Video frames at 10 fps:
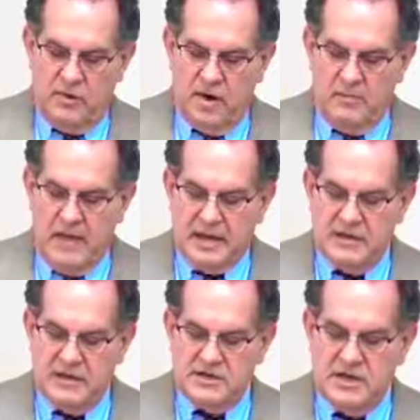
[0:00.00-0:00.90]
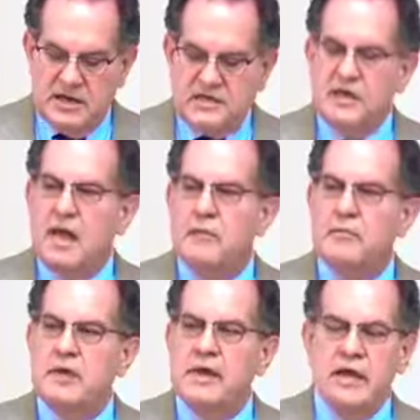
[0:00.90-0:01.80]
we'll come back to this next time.
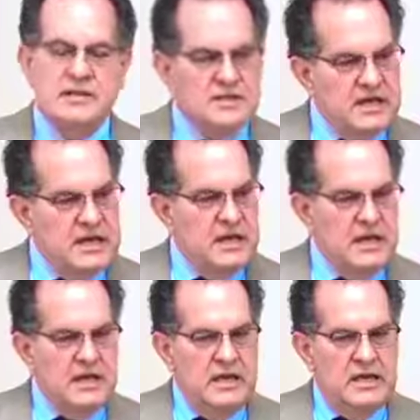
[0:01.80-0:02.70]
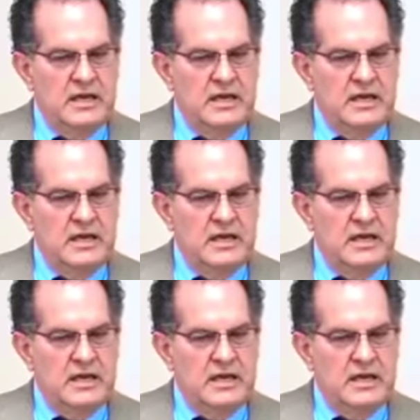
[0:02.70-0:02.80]
Again, see